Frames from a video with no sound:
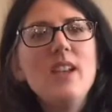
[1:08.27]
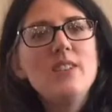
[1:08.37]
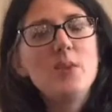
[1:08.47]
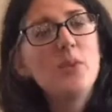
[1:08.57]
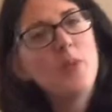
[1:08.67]

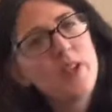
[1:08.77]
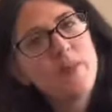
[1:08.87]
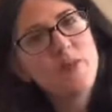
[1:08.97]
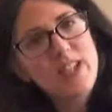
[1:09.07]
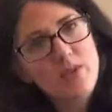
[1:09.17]
So one of the
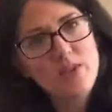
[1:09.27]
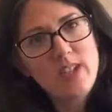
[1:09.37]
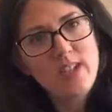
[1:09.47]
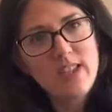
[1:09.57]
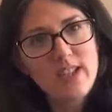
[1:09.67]
most
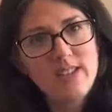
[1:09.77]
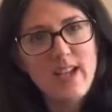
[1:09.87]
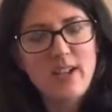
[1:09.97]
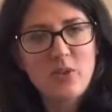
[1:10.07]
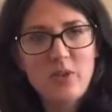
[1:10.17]
interesting things
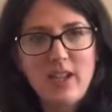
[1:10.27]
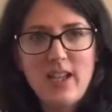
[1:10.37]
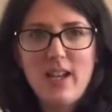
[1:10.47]
actually